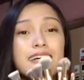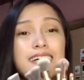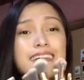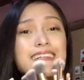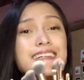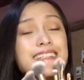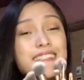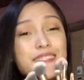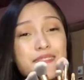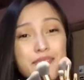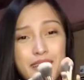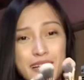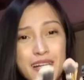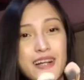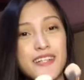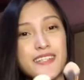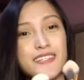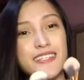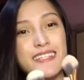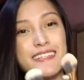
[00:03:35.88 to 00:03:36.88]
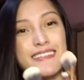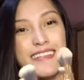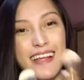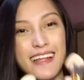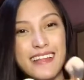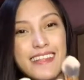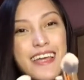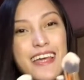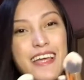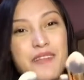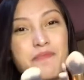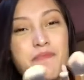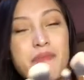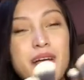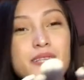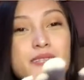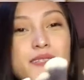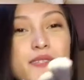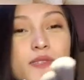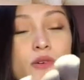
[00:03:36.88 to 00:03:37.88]
it's 198
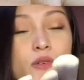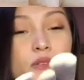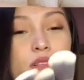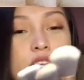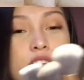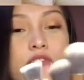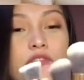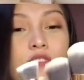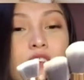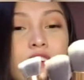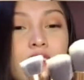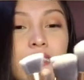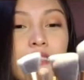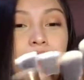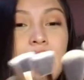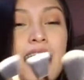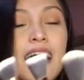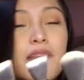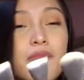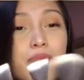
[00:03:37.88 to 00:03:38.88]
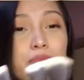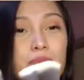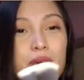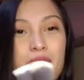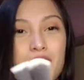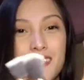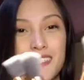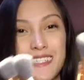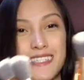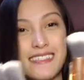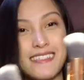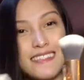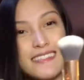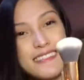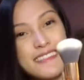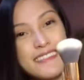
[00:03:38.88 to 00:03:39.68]
pesos only for 10 brushes.